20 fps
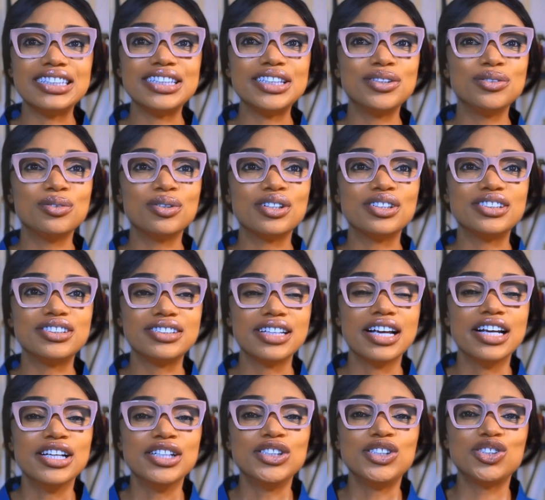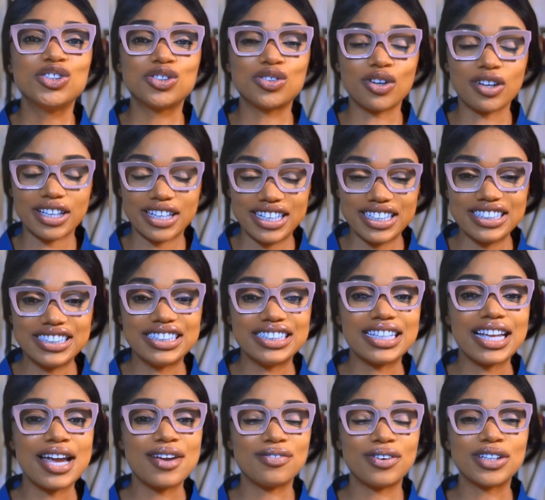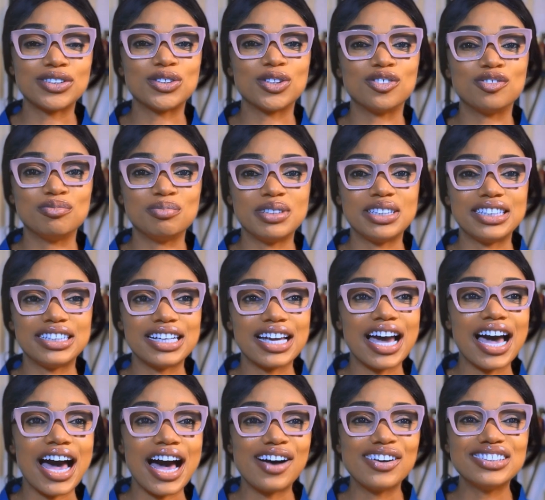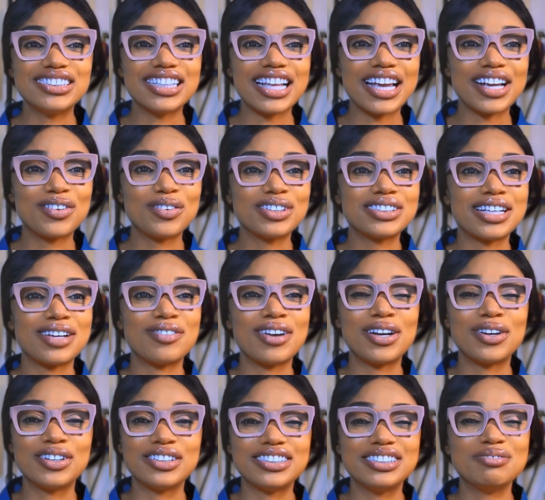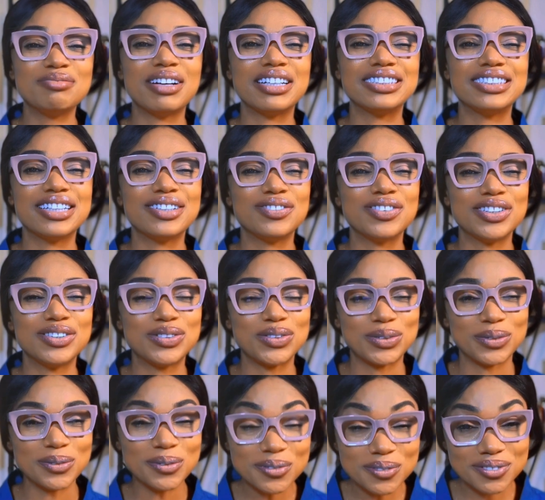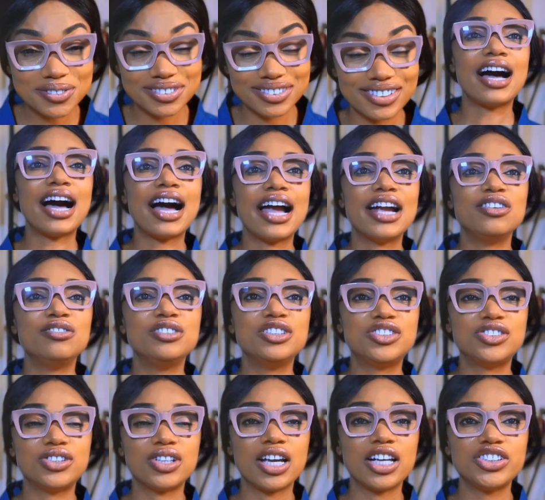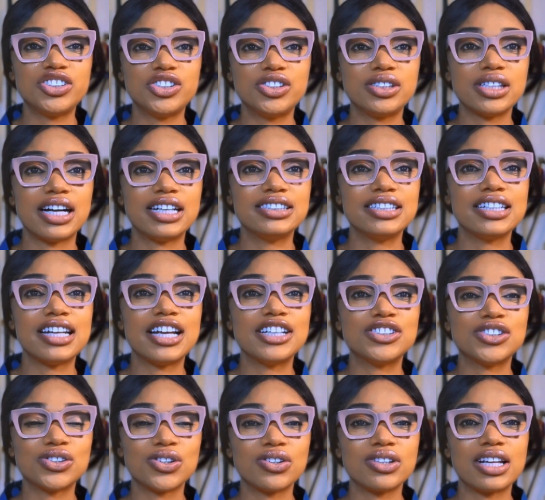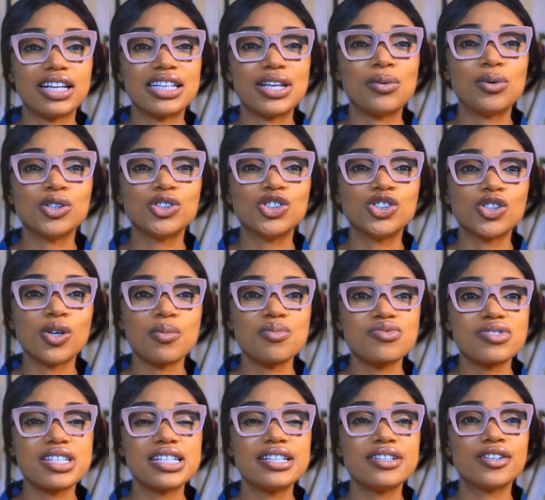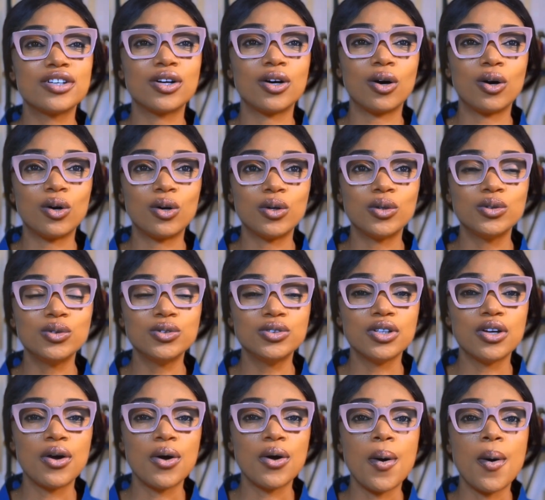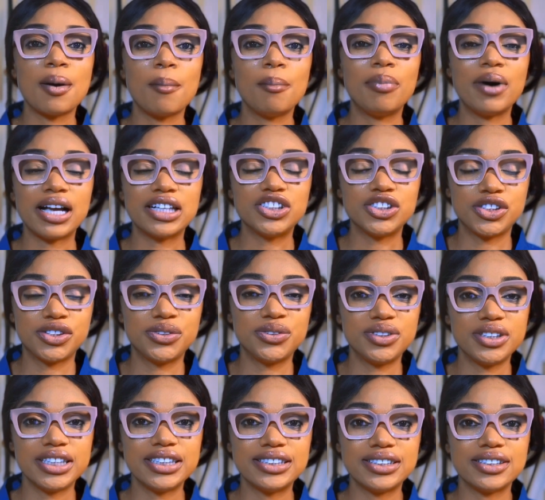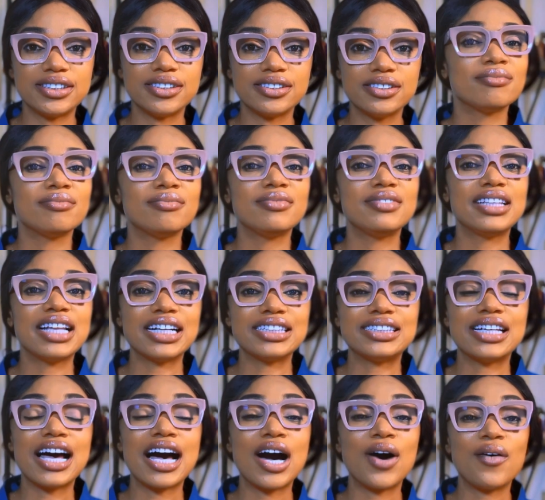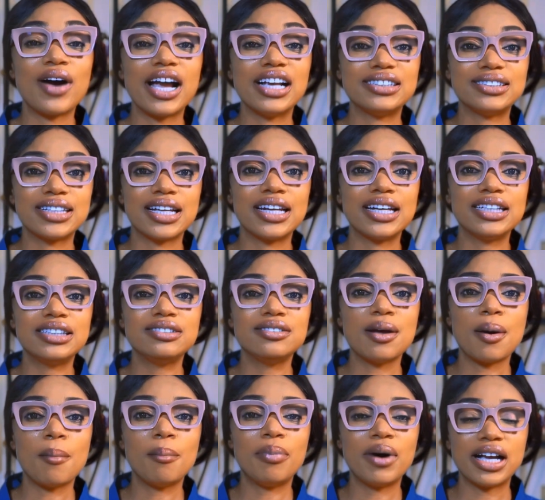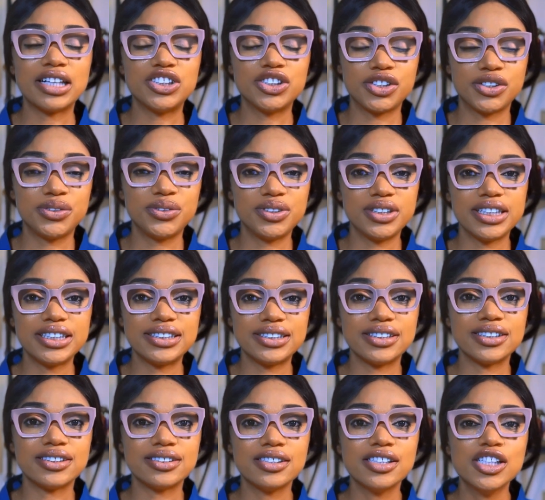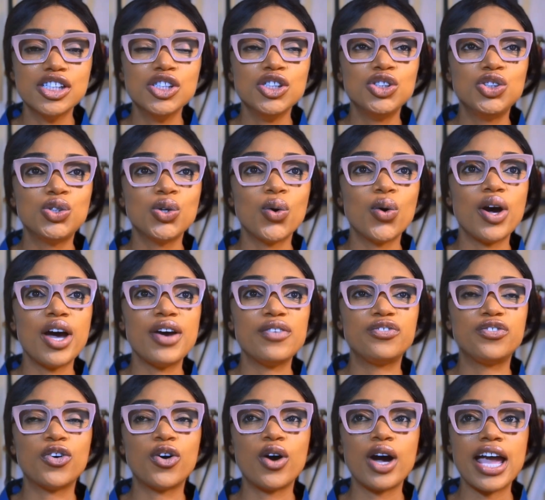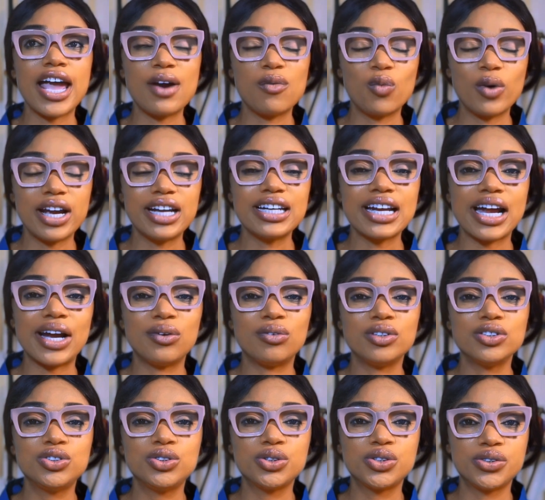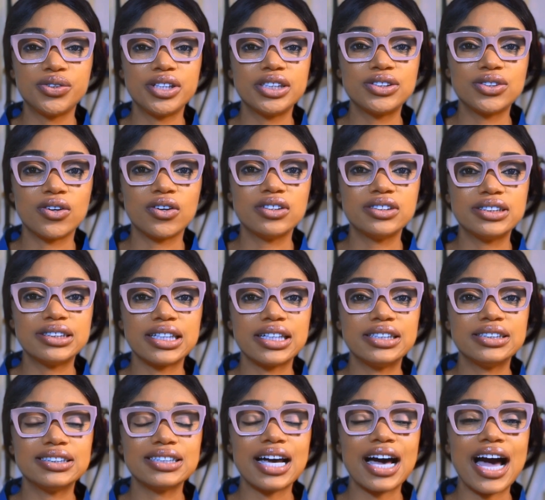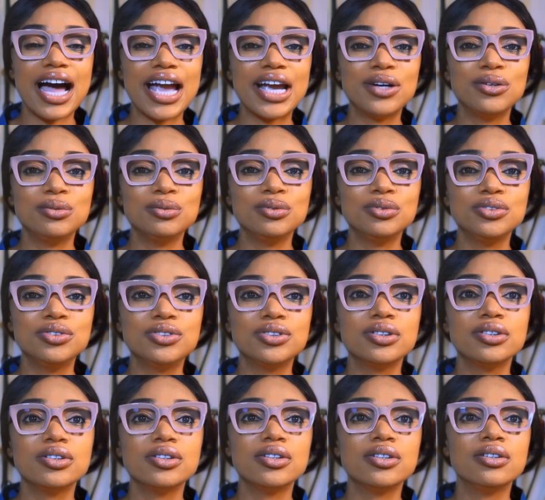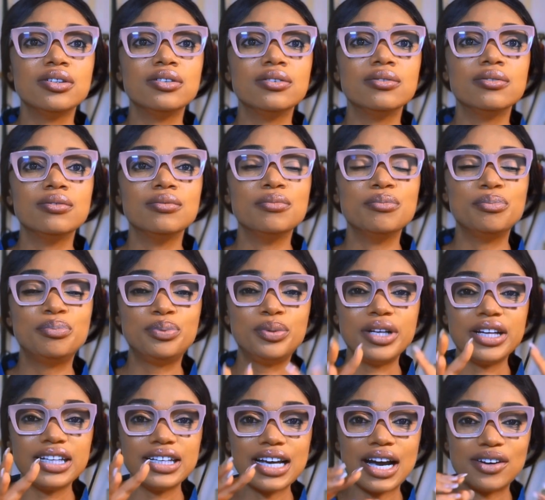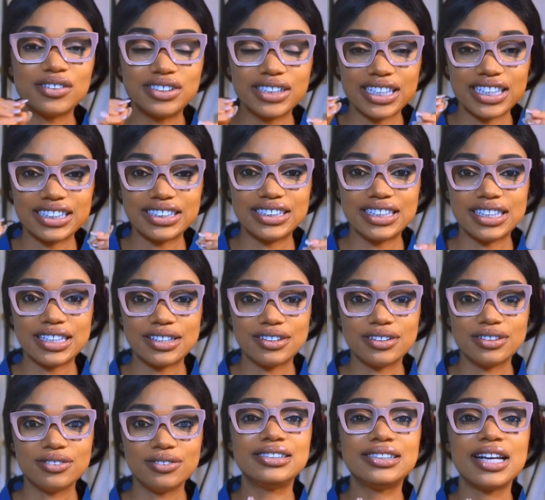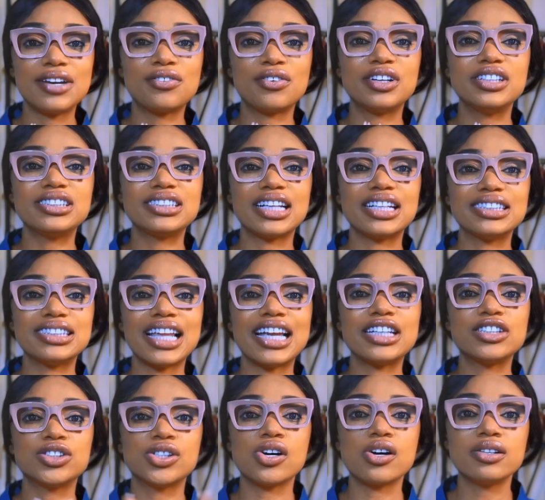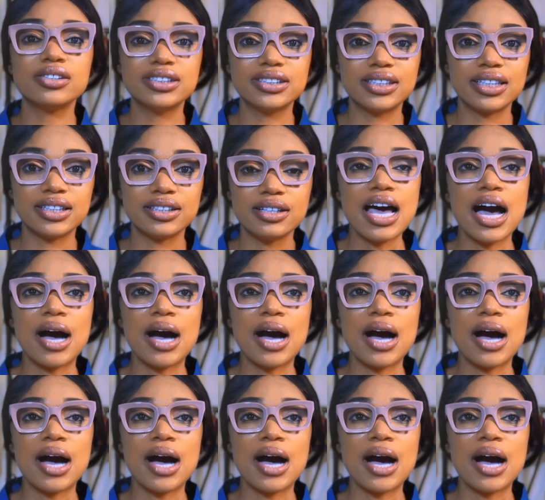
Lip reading: It was sucking the life out of me. I was like, what have I gotten myself into? I researched and then I saw that there was something called batch creating. That's how I started batch creating. So for when I want to create content, I would bring out a day. Take for instance, like Thursday.